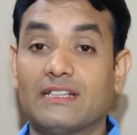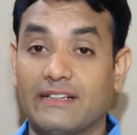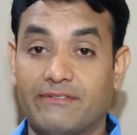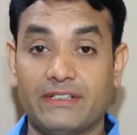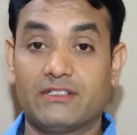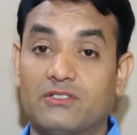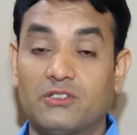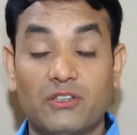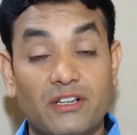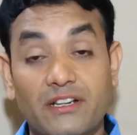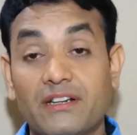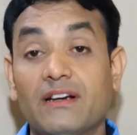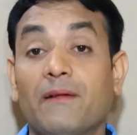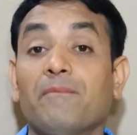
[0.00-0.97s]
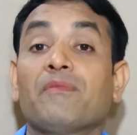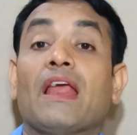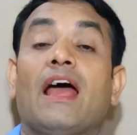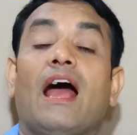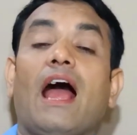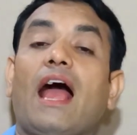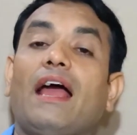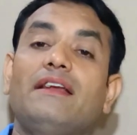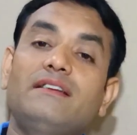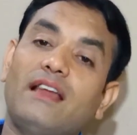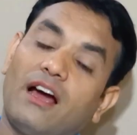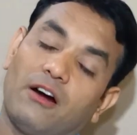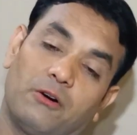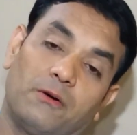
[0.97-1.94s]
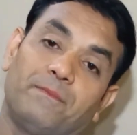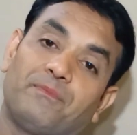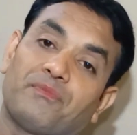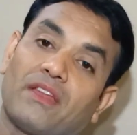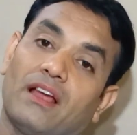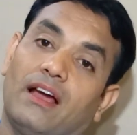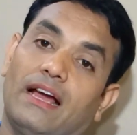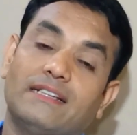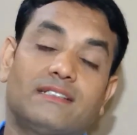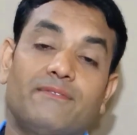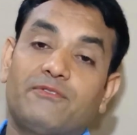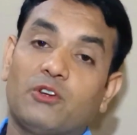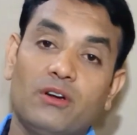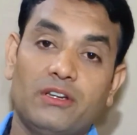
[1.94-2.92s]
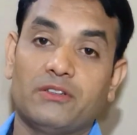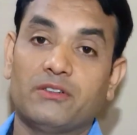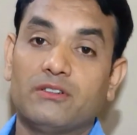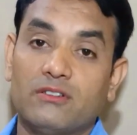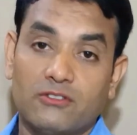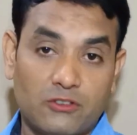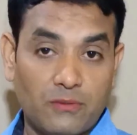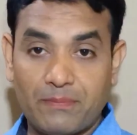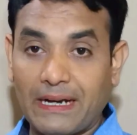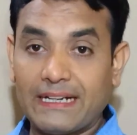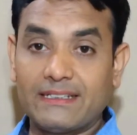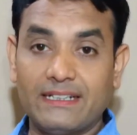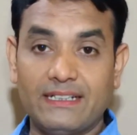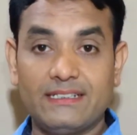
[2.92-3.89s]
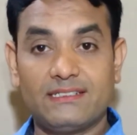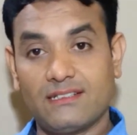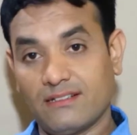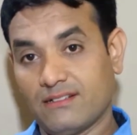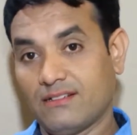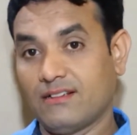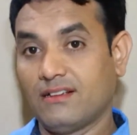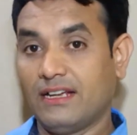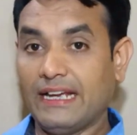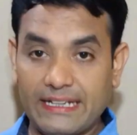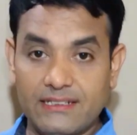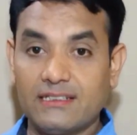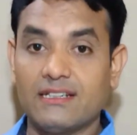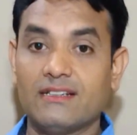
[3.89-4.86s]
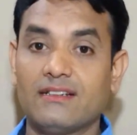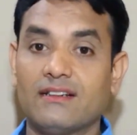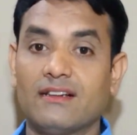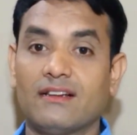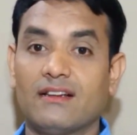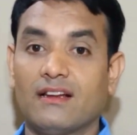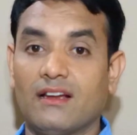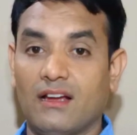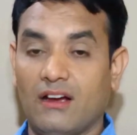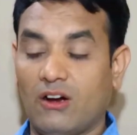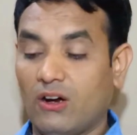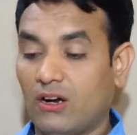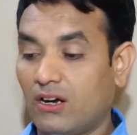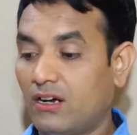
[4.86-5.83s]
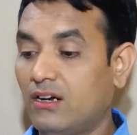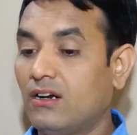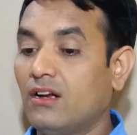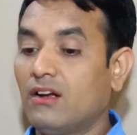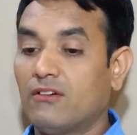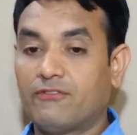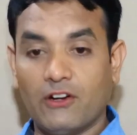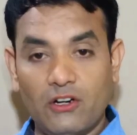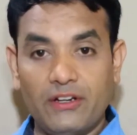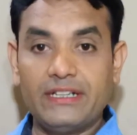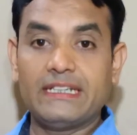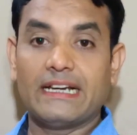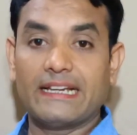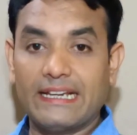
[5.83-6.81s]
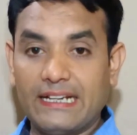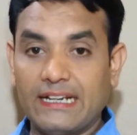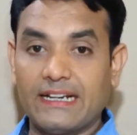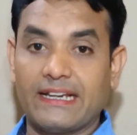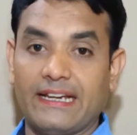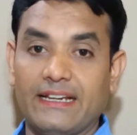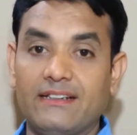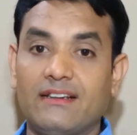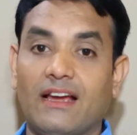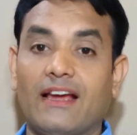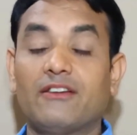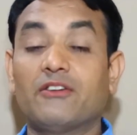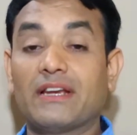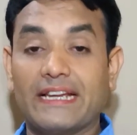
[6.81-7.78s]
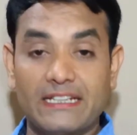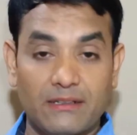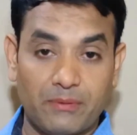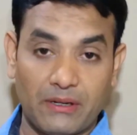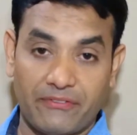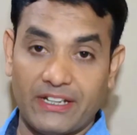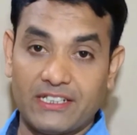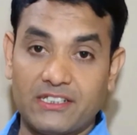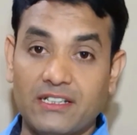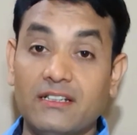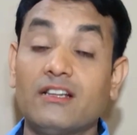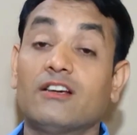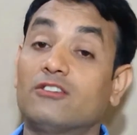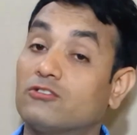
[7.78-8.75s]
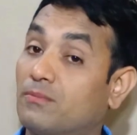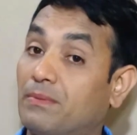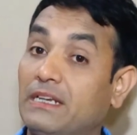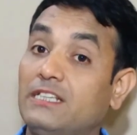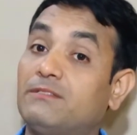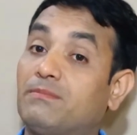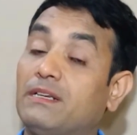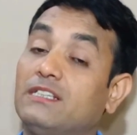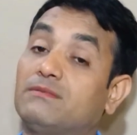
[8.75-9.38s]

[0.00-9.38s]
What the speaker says: that we took, and now as I told you to practice it or follow it again and again and you'll get the perfection. So please